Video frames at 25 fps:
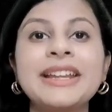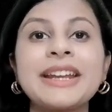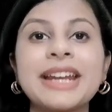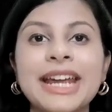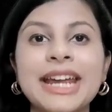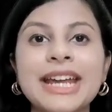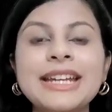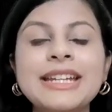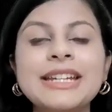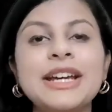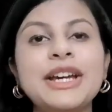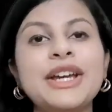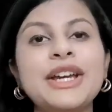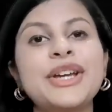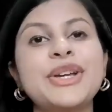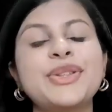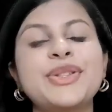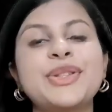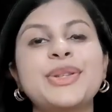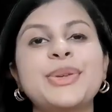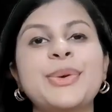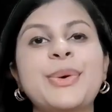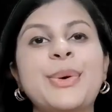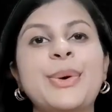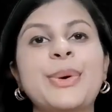Right?
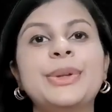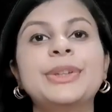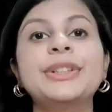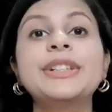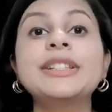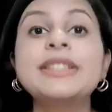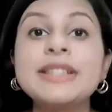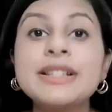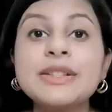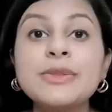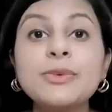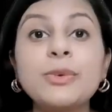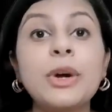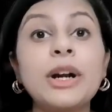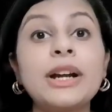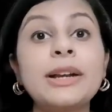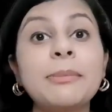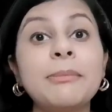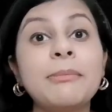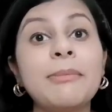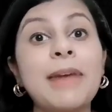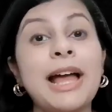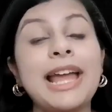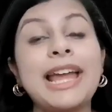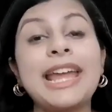So, this is
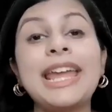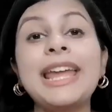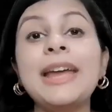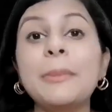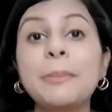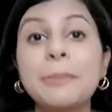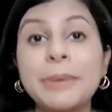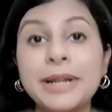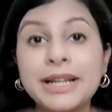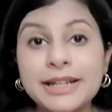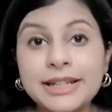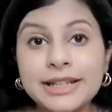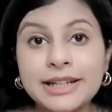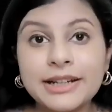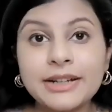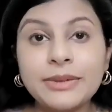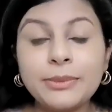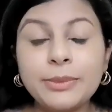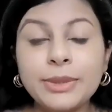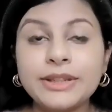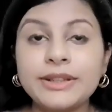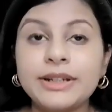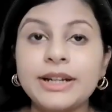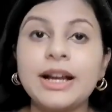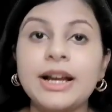what my
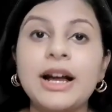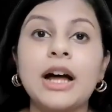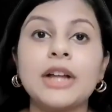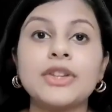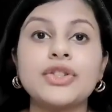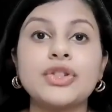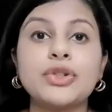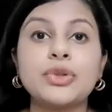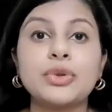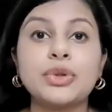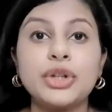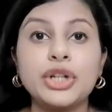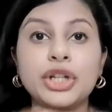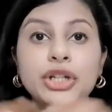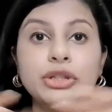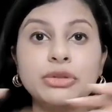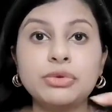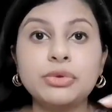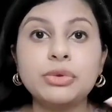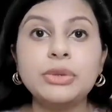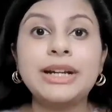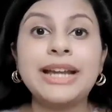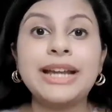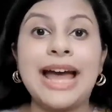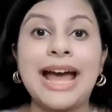opinion with regards to the
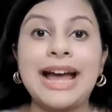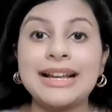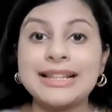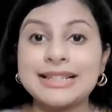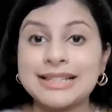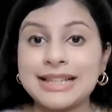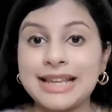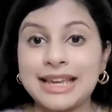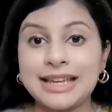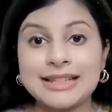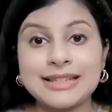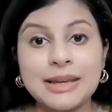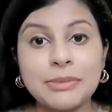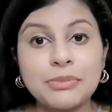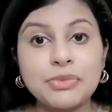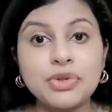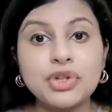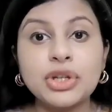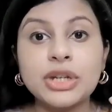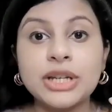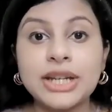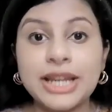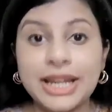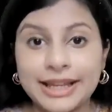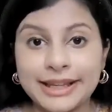new tax
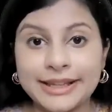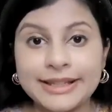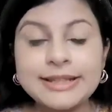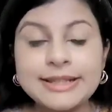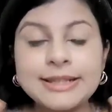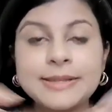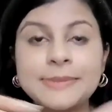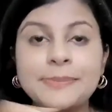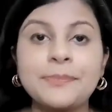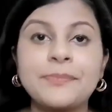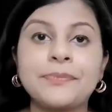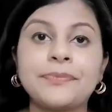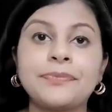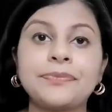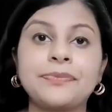exemption is.